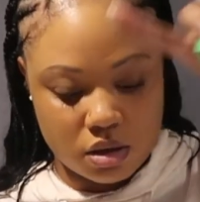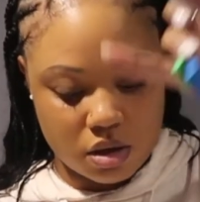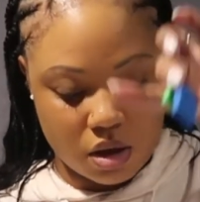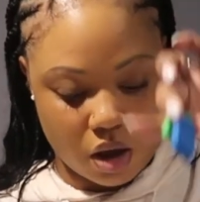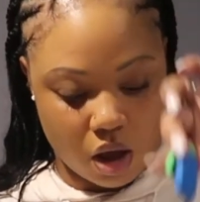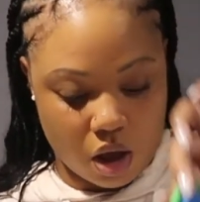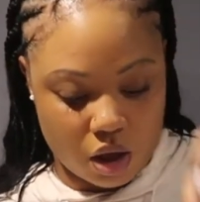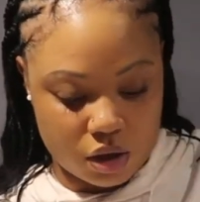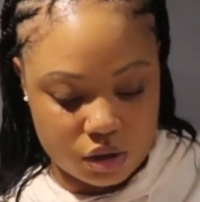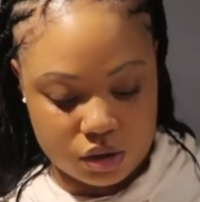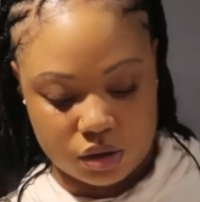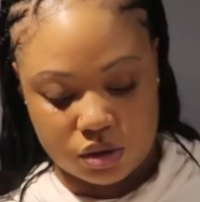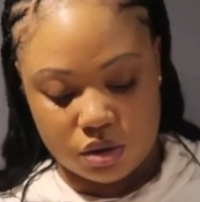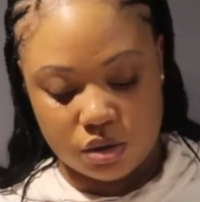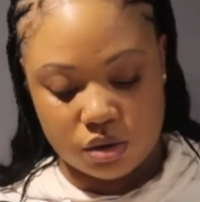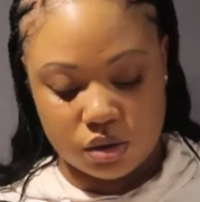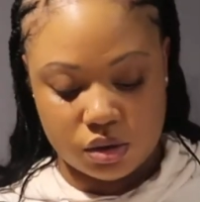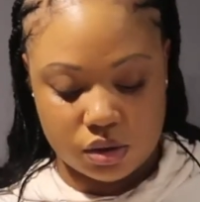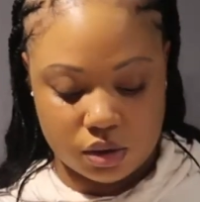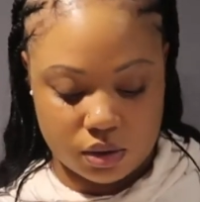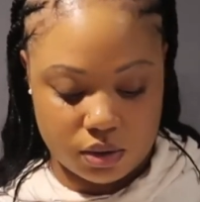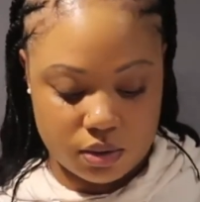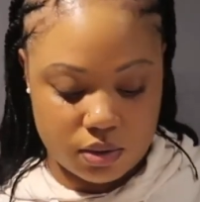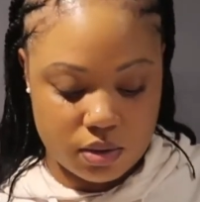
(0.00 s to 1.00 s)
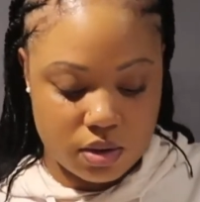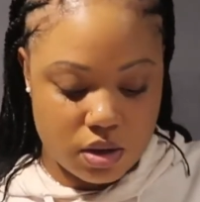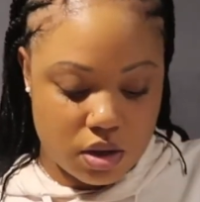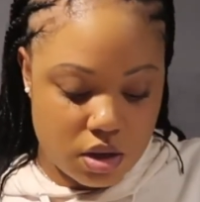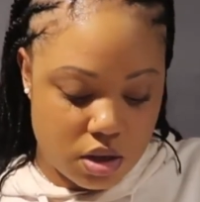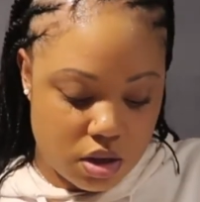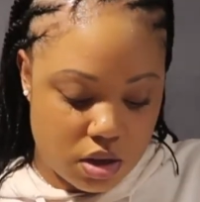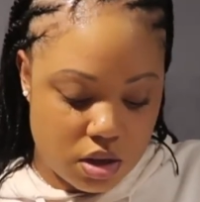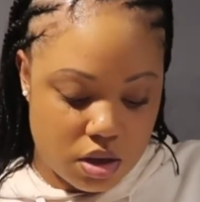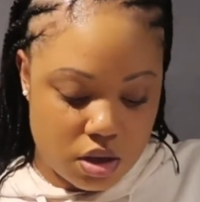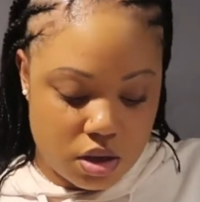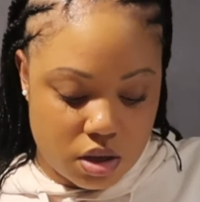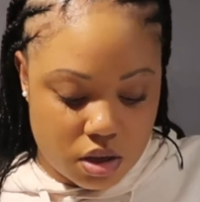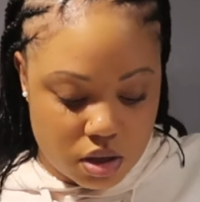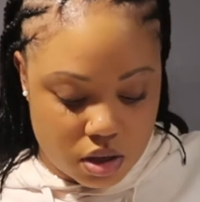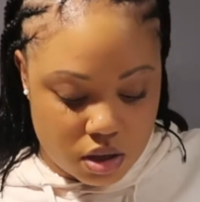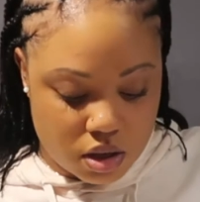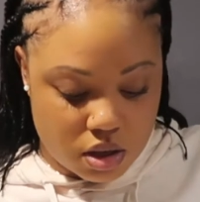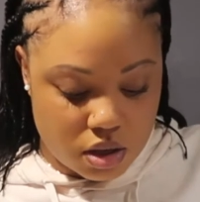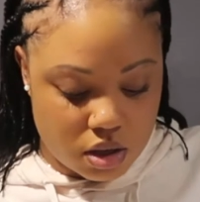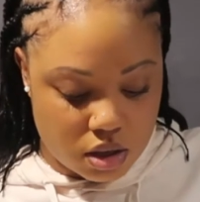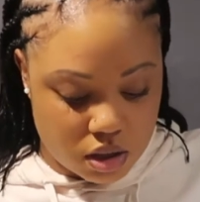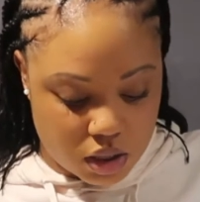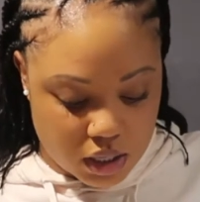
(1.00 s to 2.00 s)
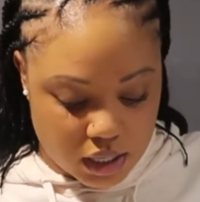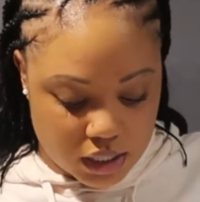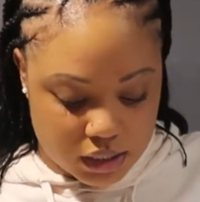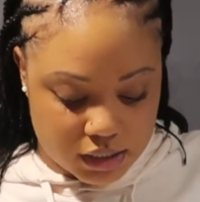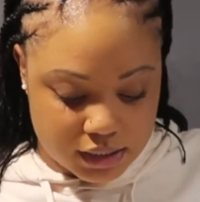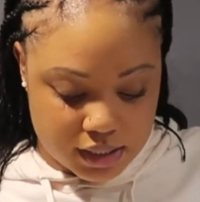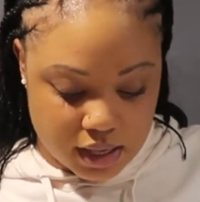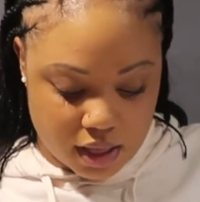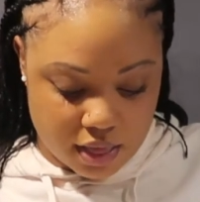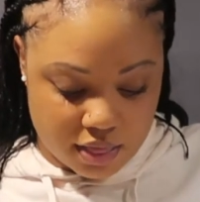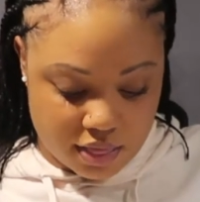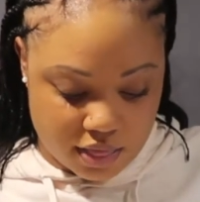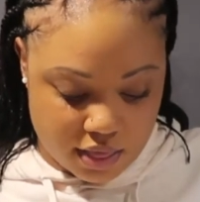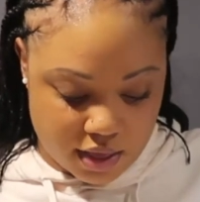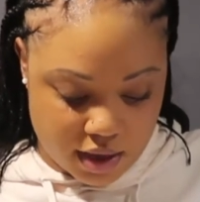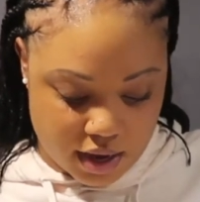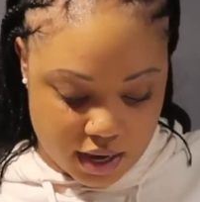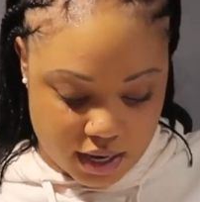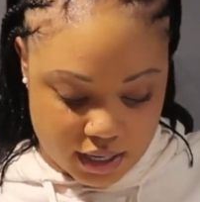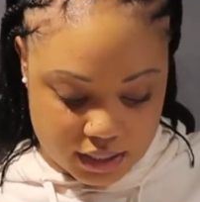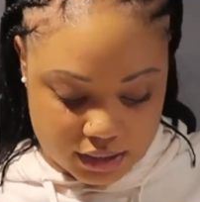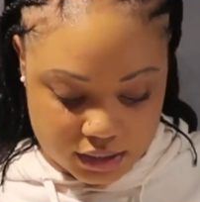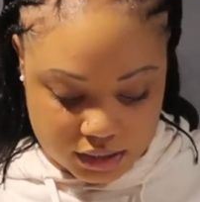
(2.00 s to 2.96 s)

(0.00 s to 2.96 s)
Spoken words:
also, so that's that.